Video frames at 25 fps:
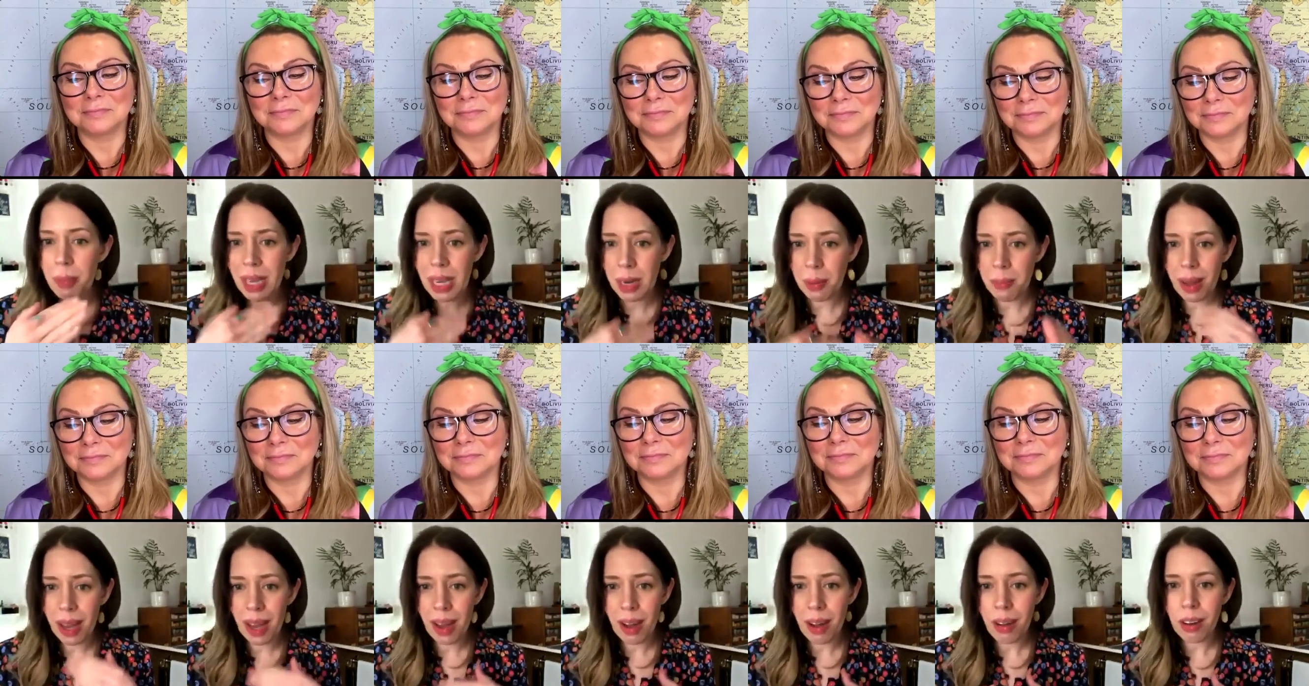Speaker 1: been
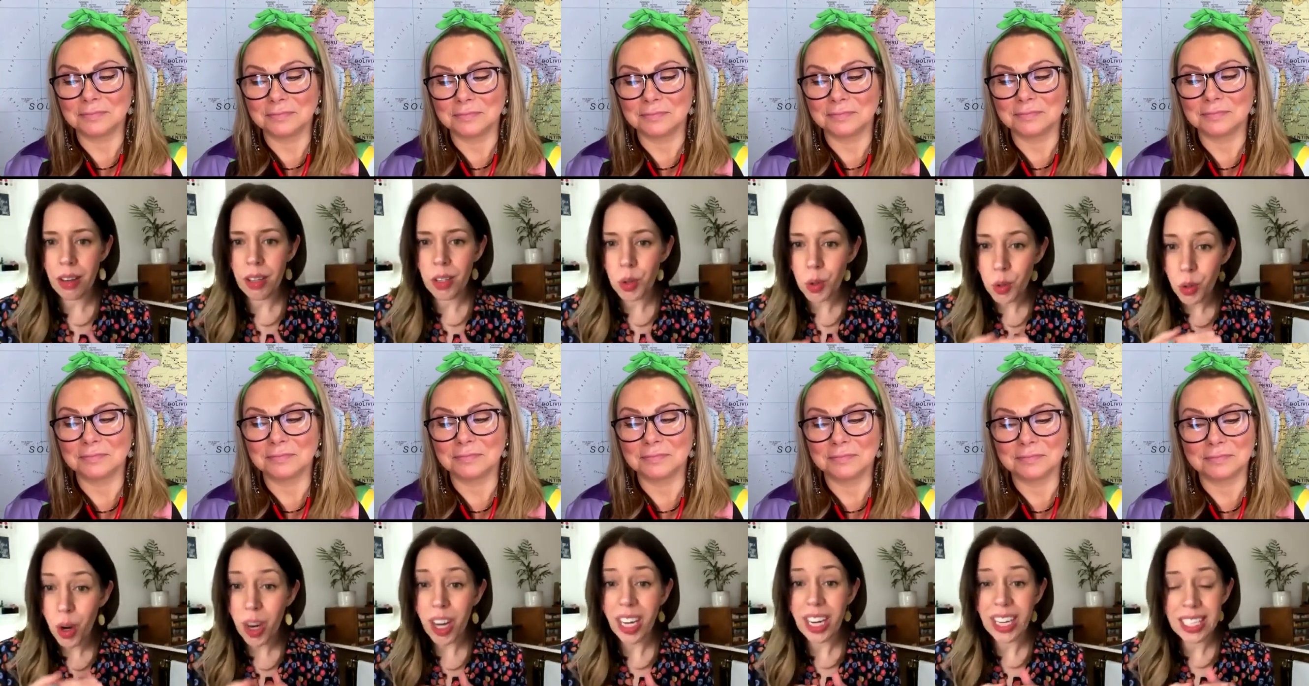about
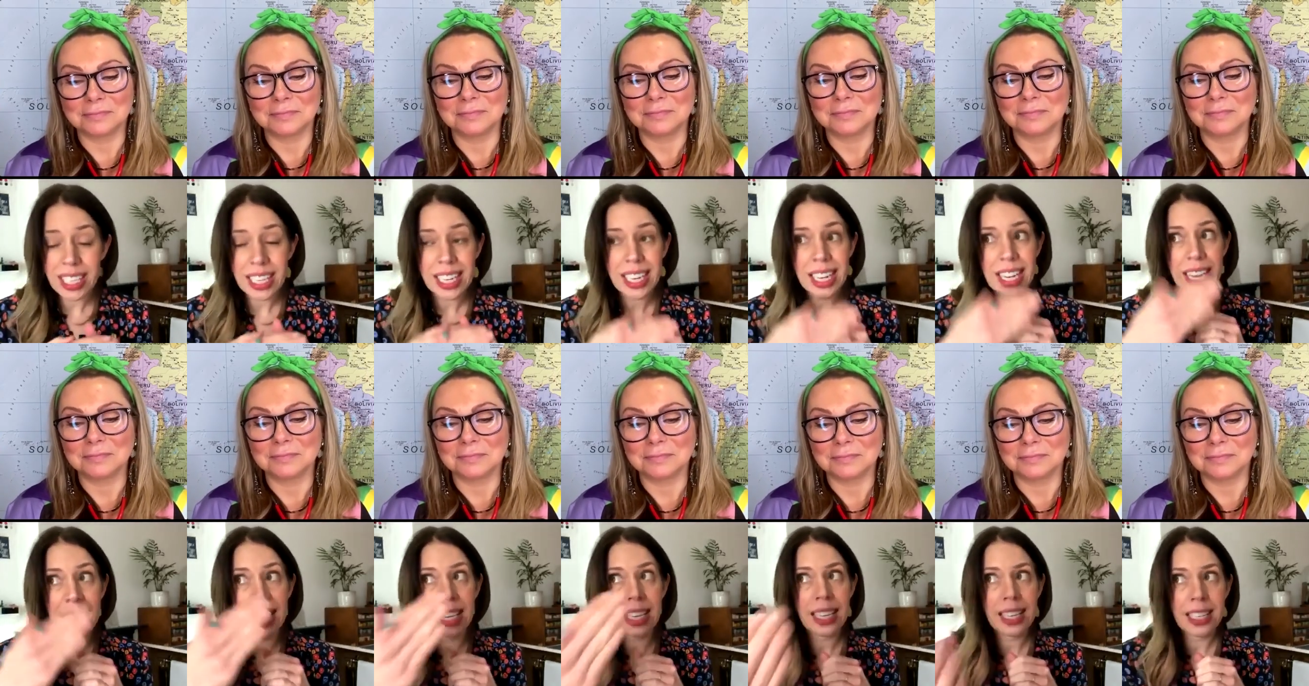trying
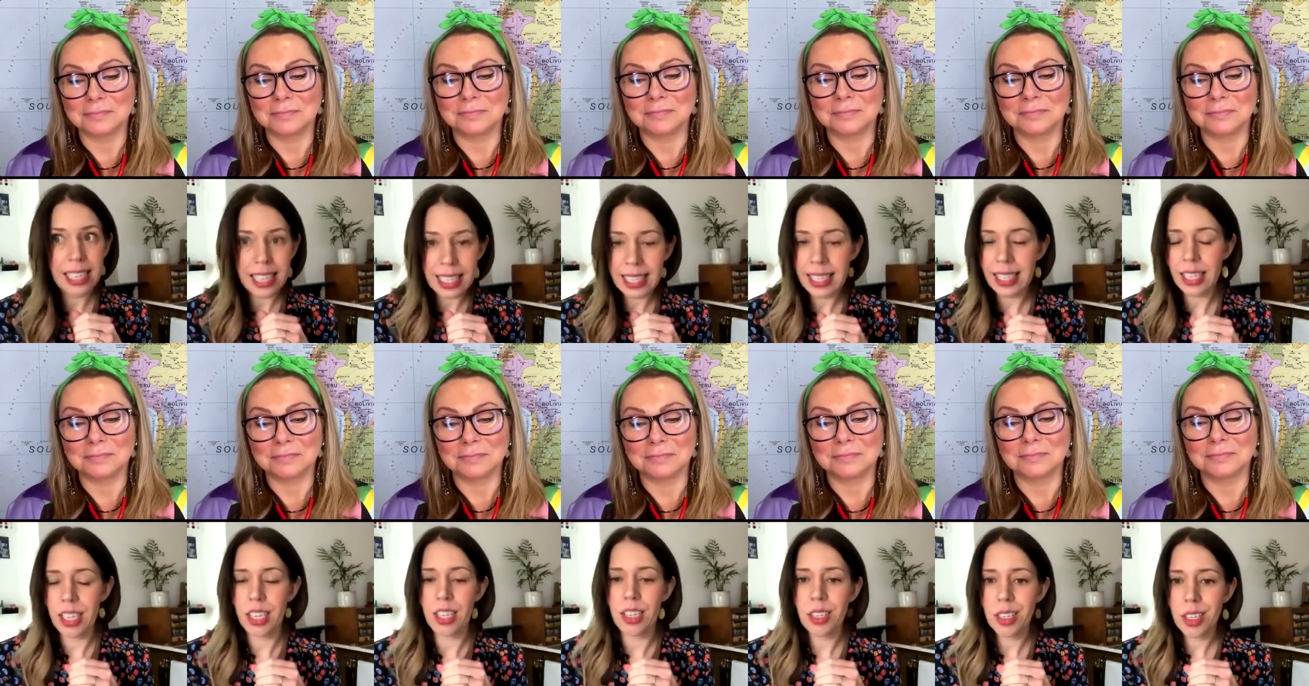to
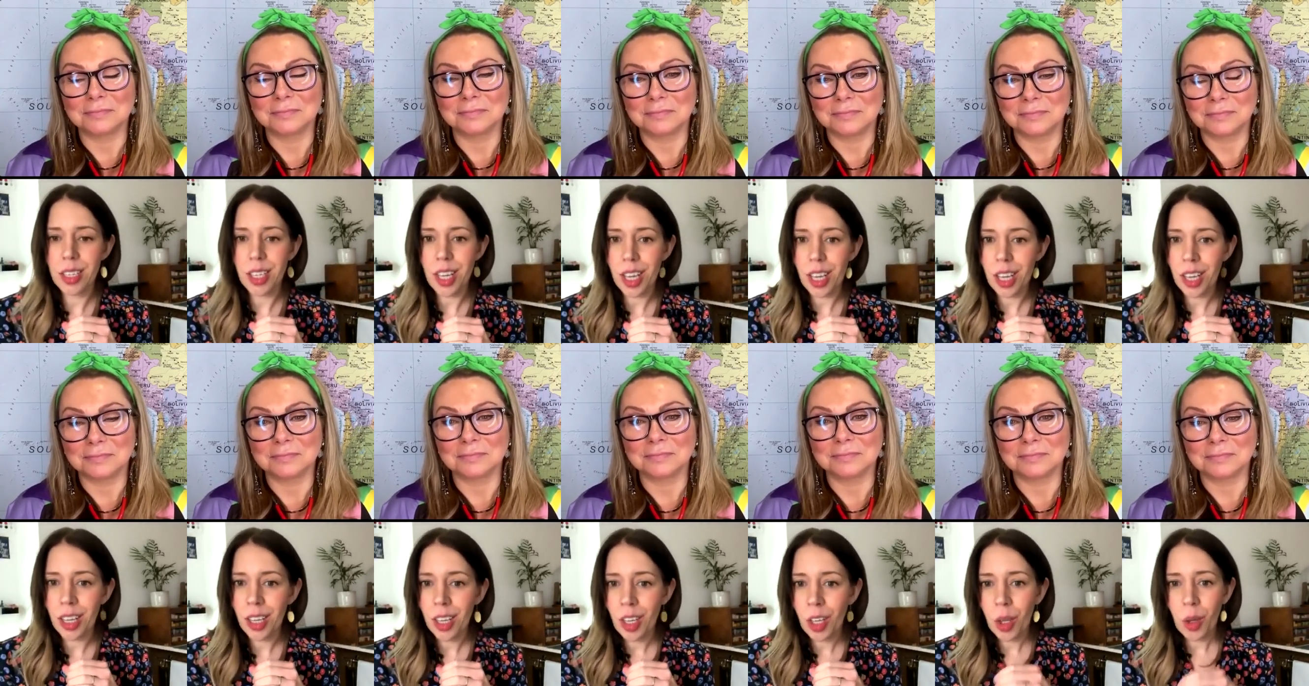listen
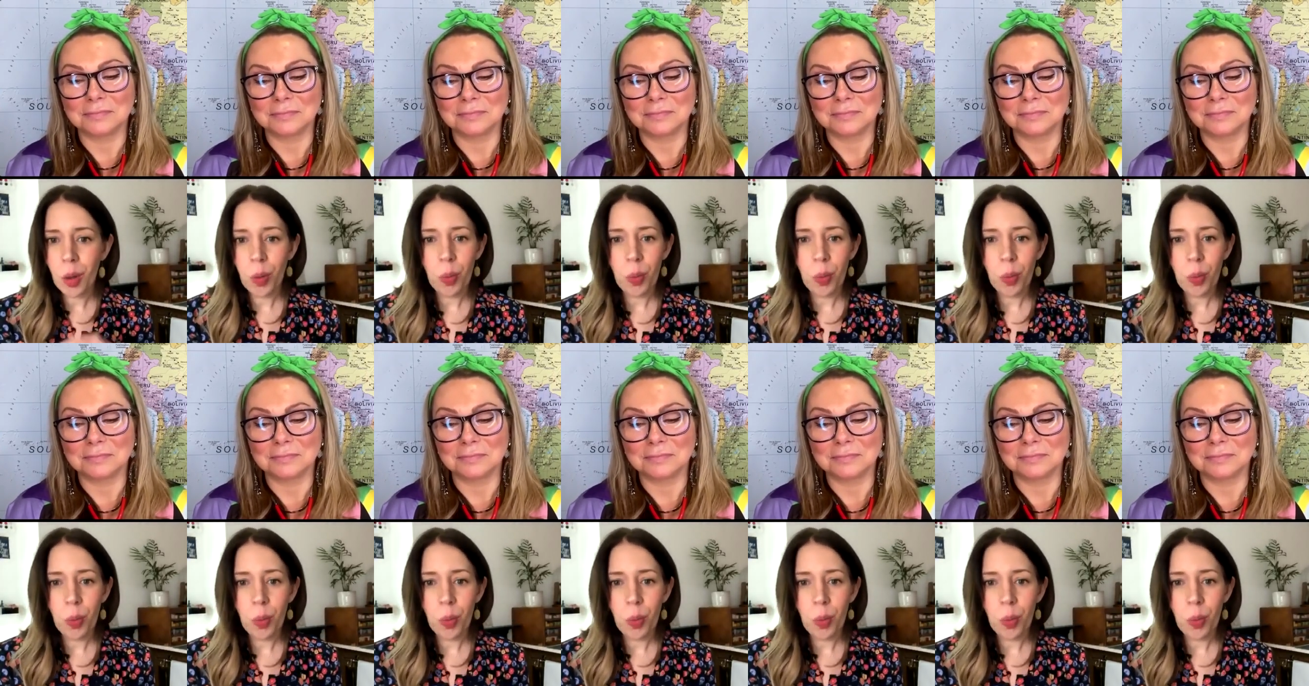to